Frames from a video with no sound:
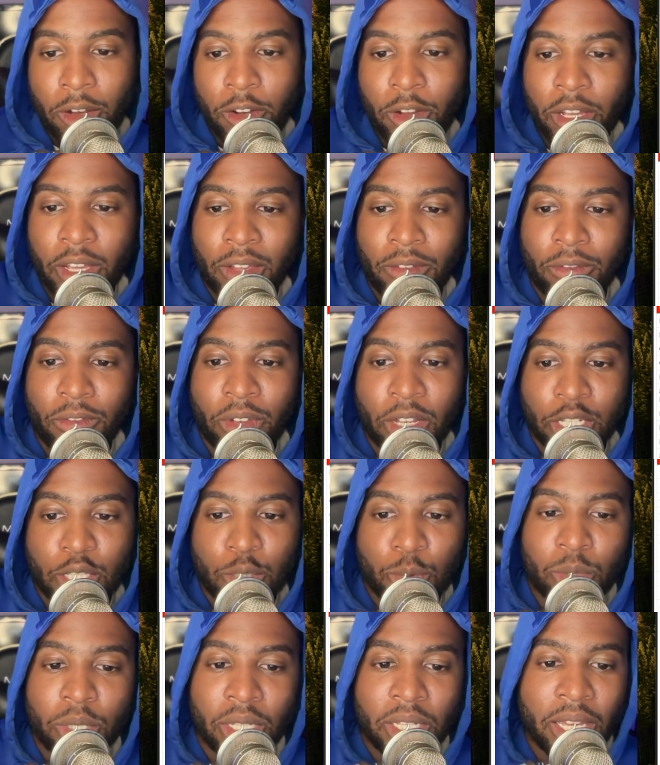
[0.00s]

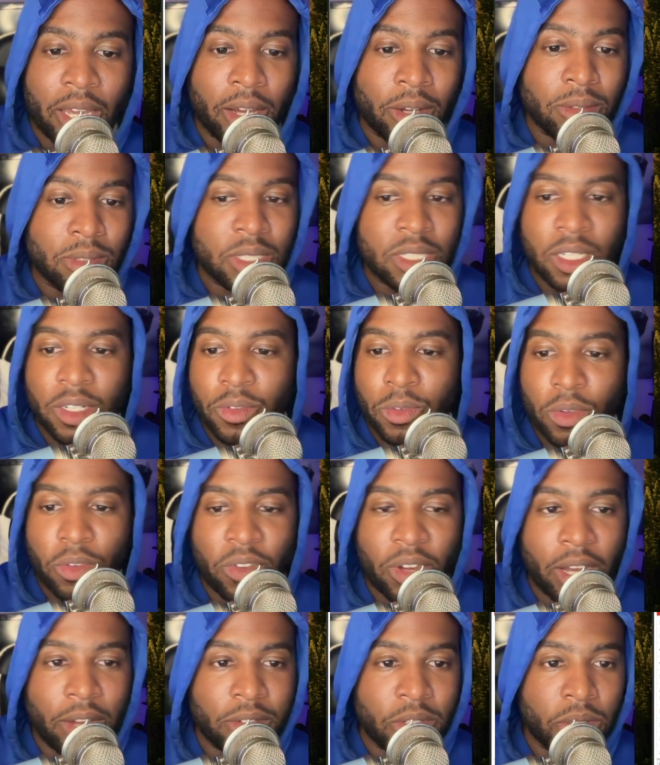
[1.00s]
investment account instead of a
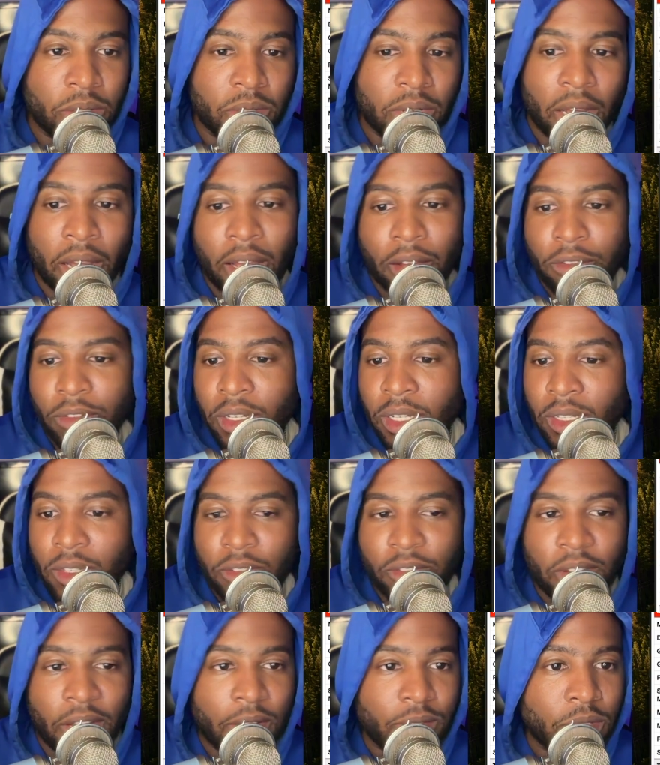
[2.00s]
529. Forget the
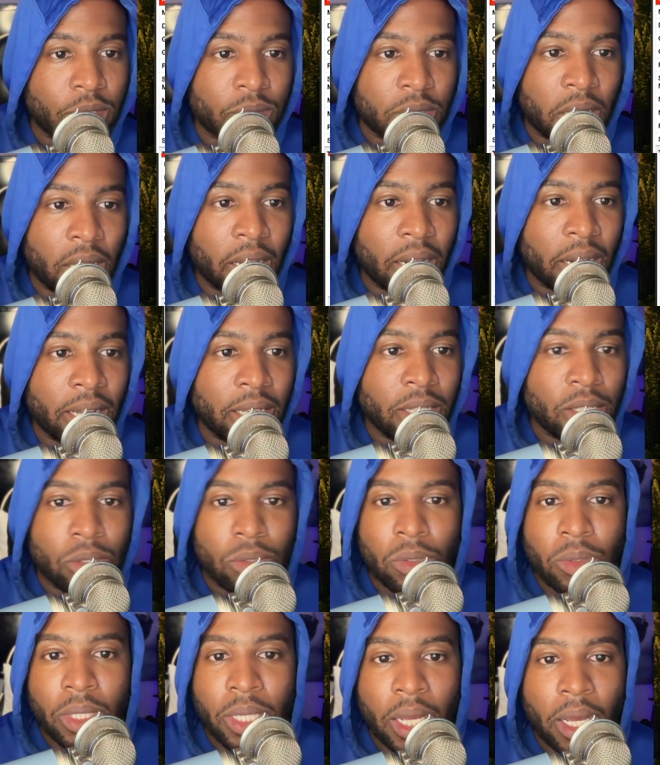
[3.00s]
529. I ain't
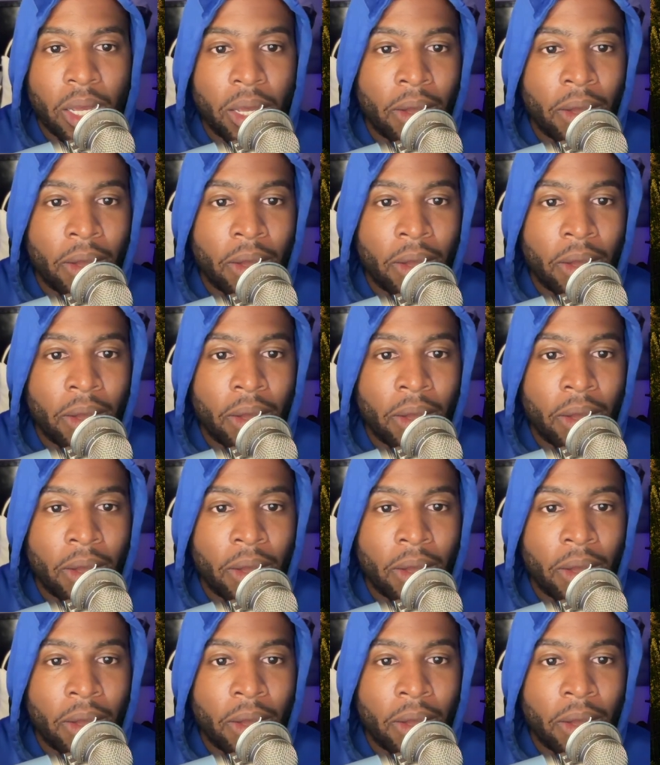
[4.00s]
doing that.